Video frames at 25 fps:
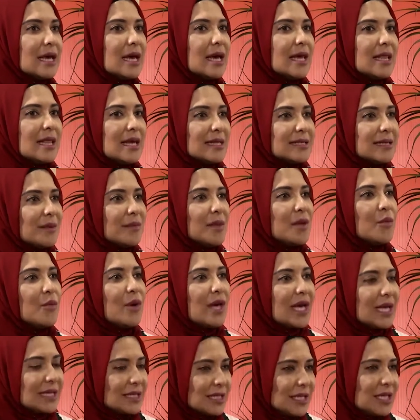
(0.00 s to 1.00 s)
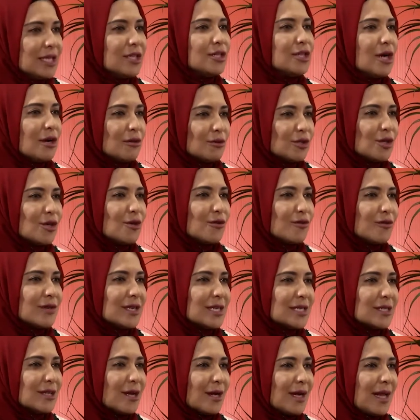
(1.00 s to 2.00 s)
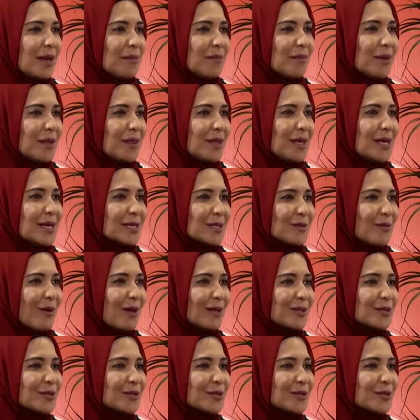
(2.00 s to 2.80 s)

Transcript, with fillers: that's something we can teach our children is on empathy as well.